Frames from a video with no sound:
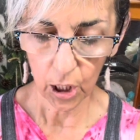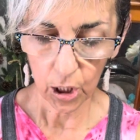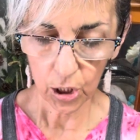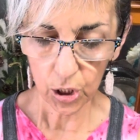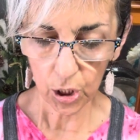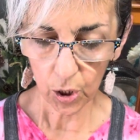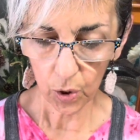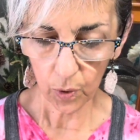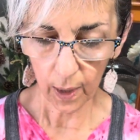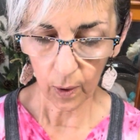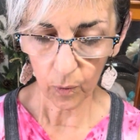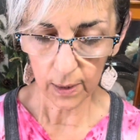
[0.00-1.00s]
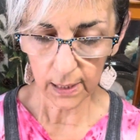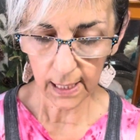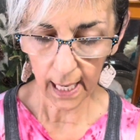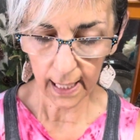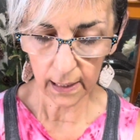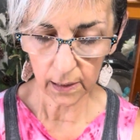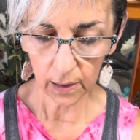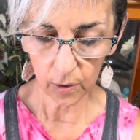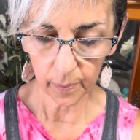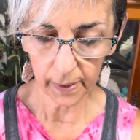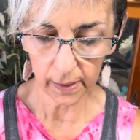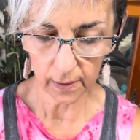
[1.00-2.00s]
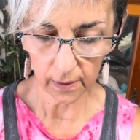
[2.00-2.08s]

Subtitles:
So I want his hat a little bit.